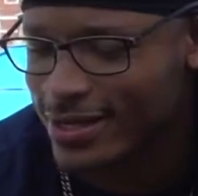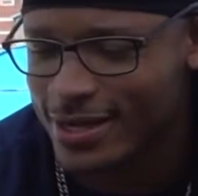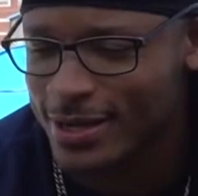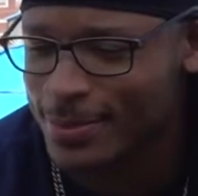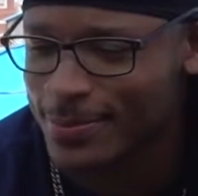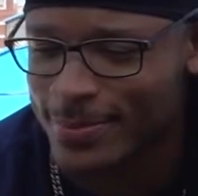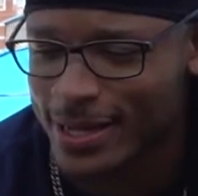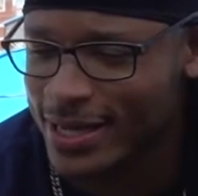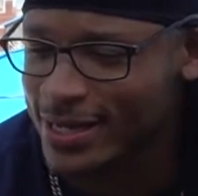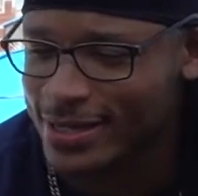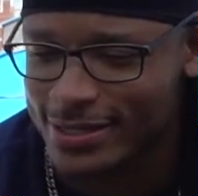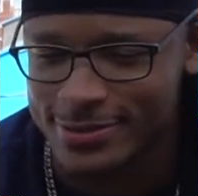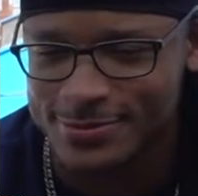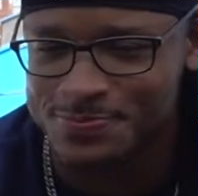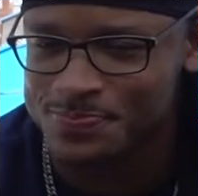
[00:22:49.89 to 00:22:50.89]
I'm like,
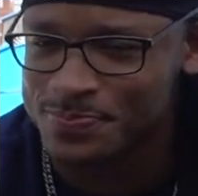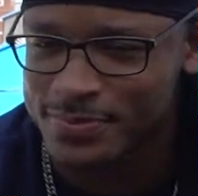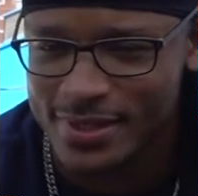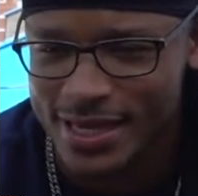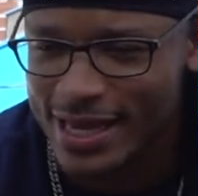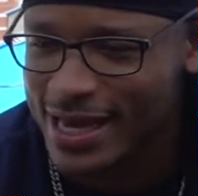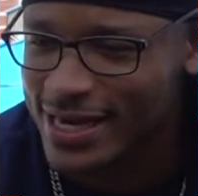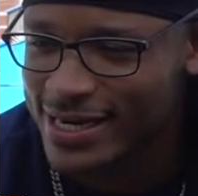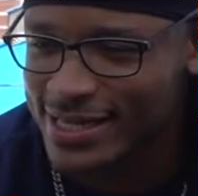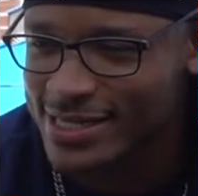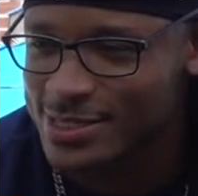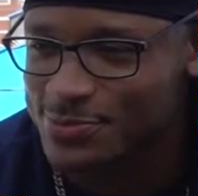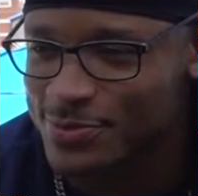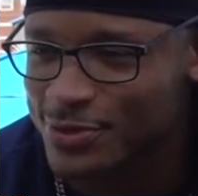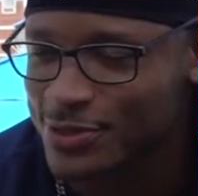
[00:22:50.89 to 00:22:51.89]
gotta at
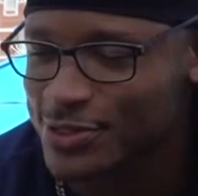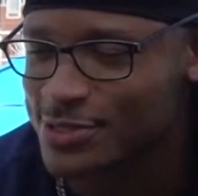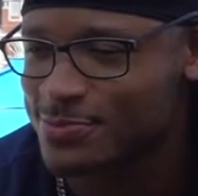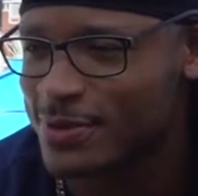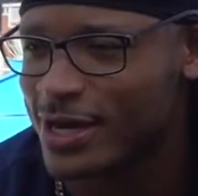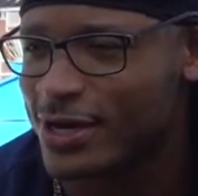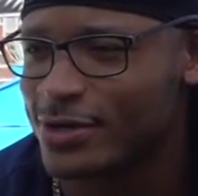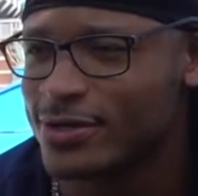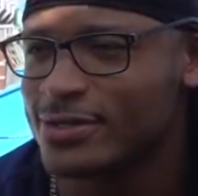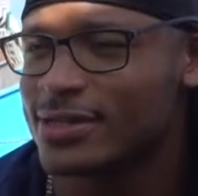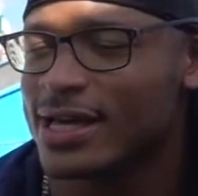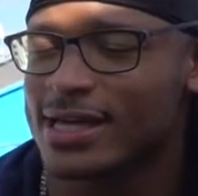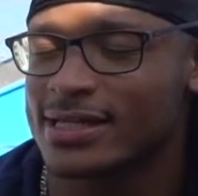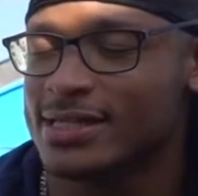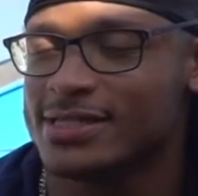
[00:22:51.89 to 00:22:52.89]
least put on a smile.
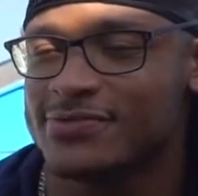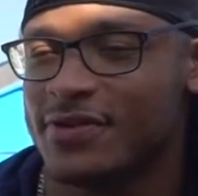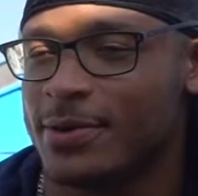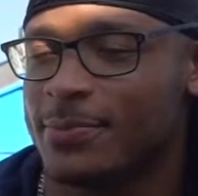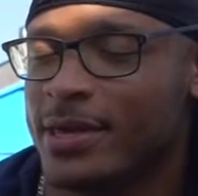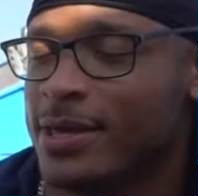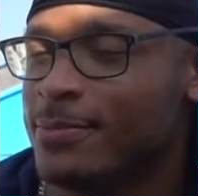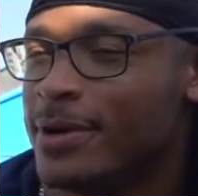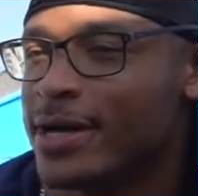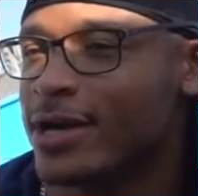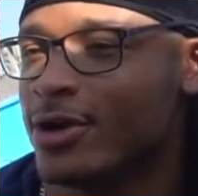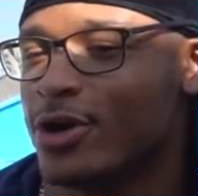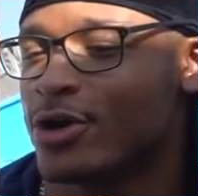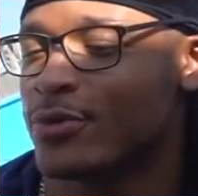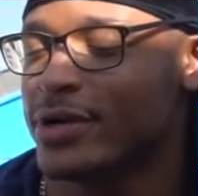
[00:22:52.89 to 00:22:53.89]
Like, at least if I'm mean mugging
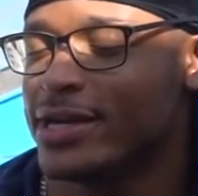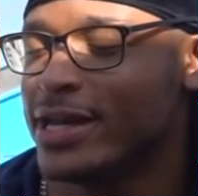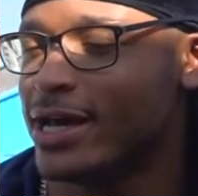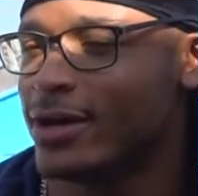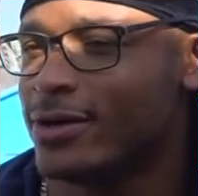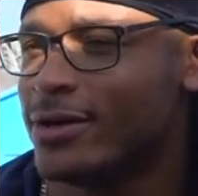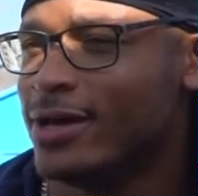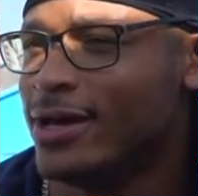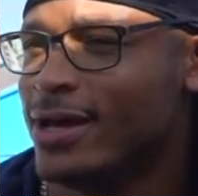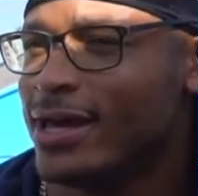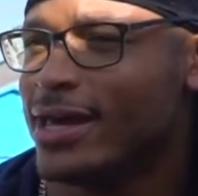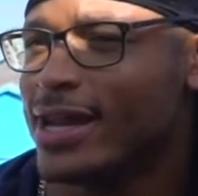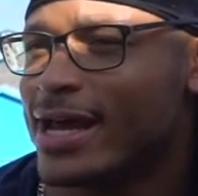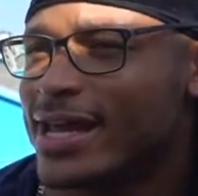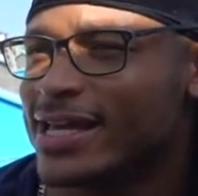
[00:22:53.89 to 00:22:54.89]
all the way down
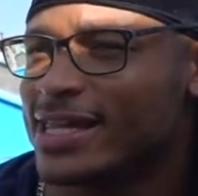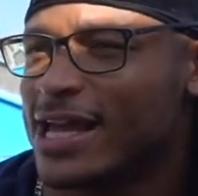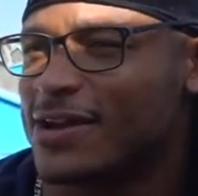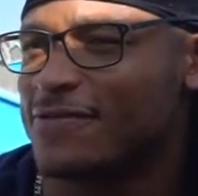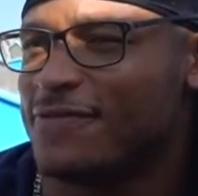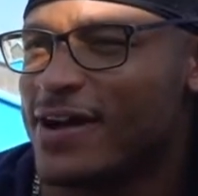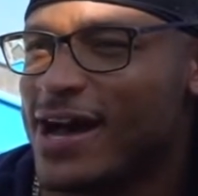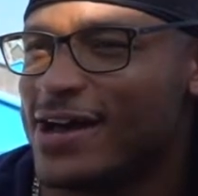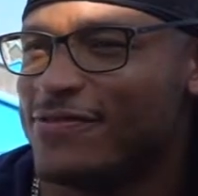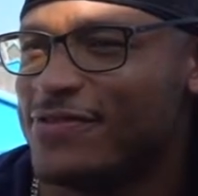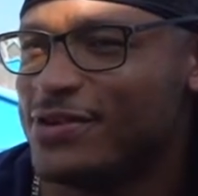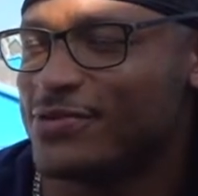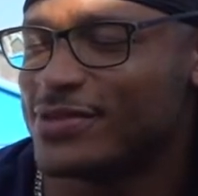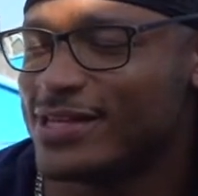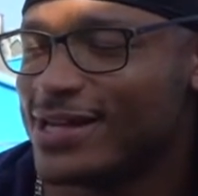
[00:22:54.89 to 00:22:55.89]
and I get like 5
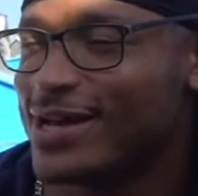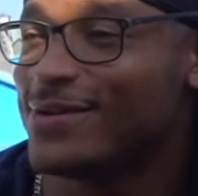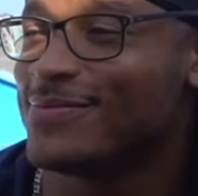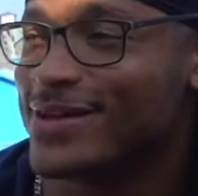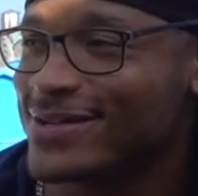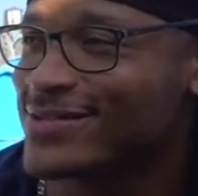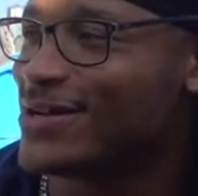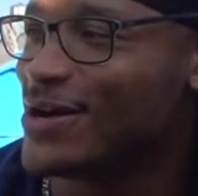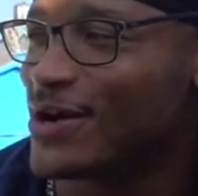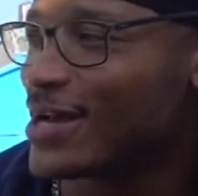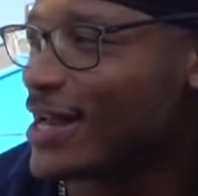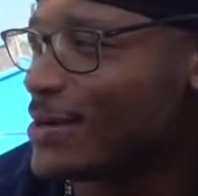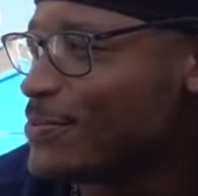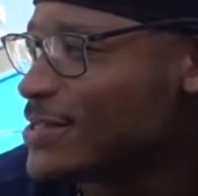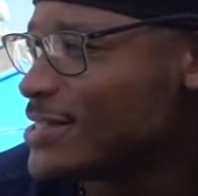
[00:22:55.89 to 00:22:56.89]
feet within it, I'm like, no, I
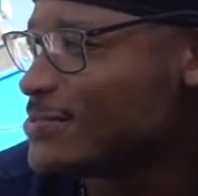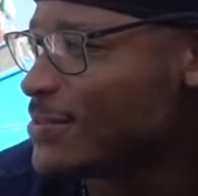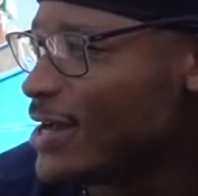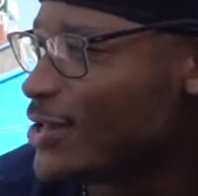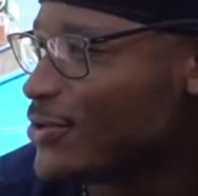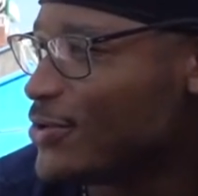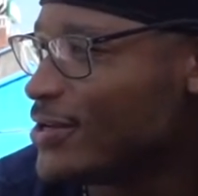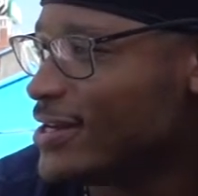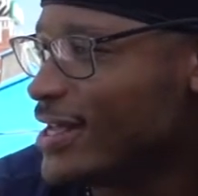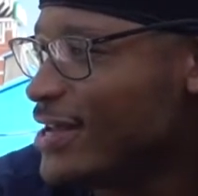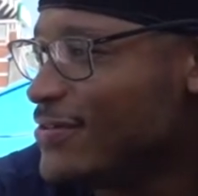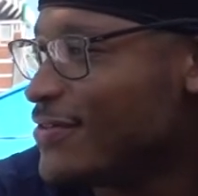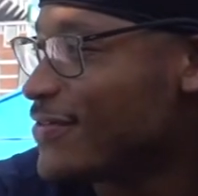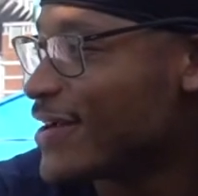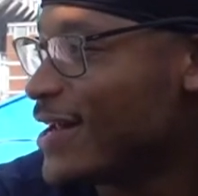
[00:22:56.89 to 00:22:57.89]
gotta put a smile on.
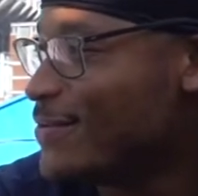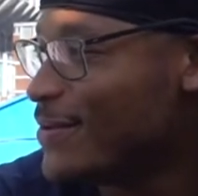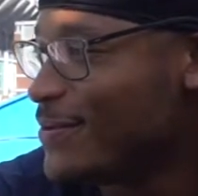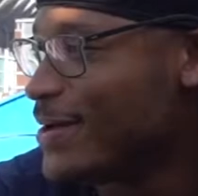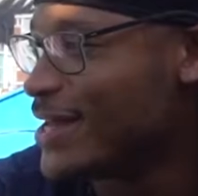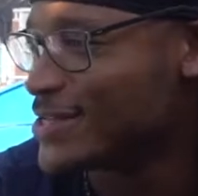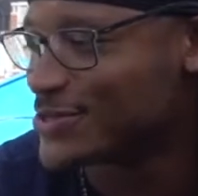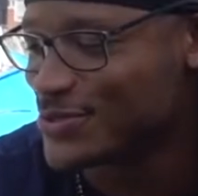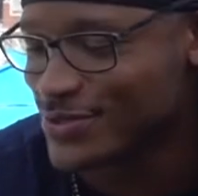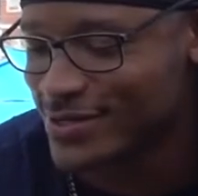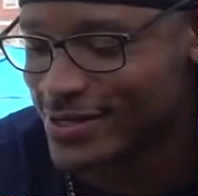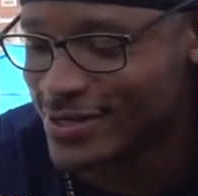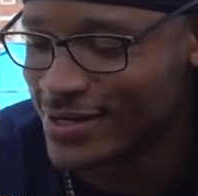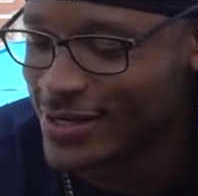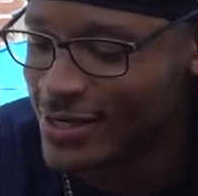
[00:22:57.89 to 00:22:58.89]
Even if I got my mask on.
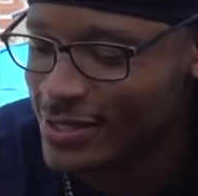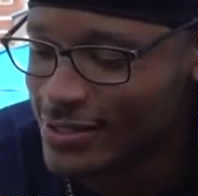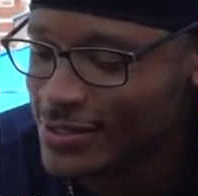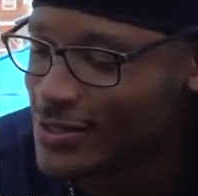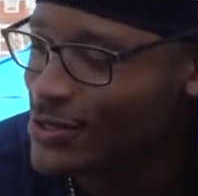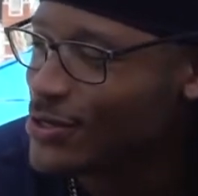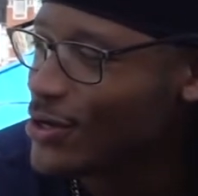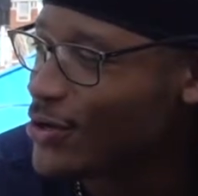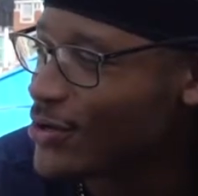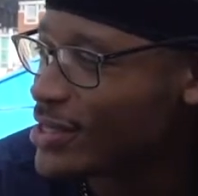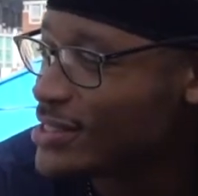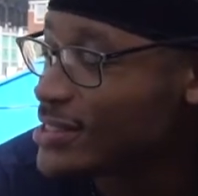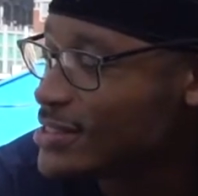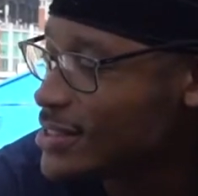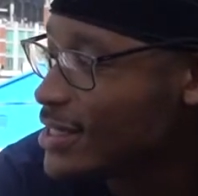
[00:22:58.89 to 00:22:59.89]
You know,
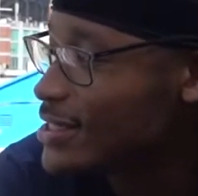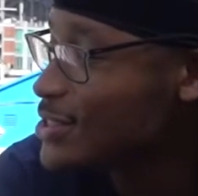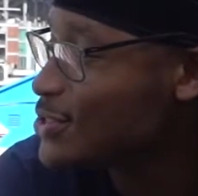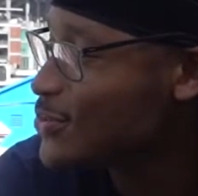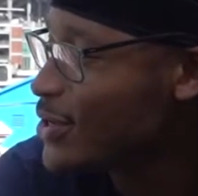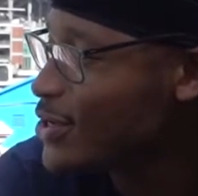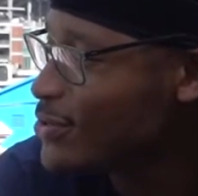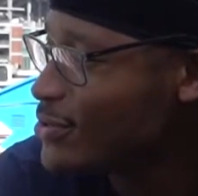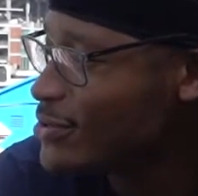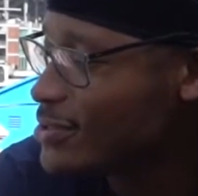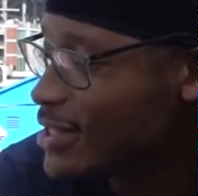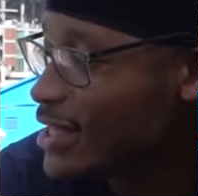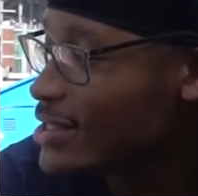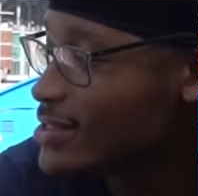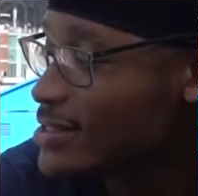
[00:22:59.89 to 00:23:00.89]
because it changes the way
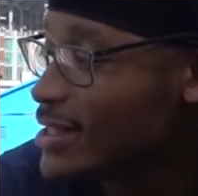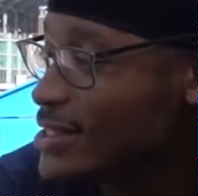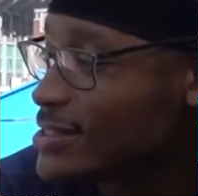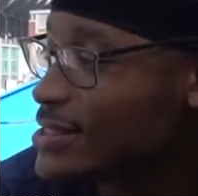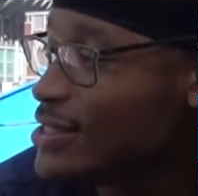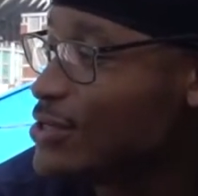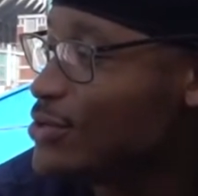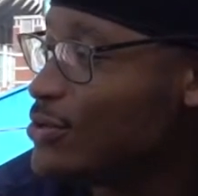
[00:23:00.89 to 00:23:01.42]
they see you.